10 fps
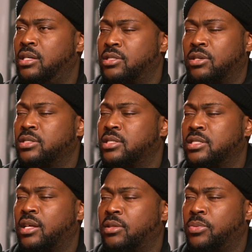Sean's just
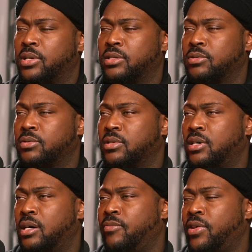the other big dude.
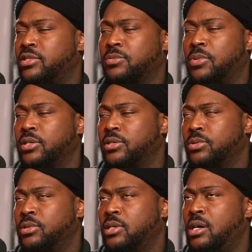Very smart
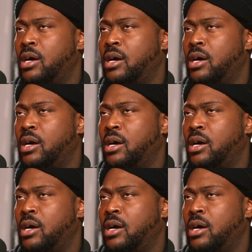dude.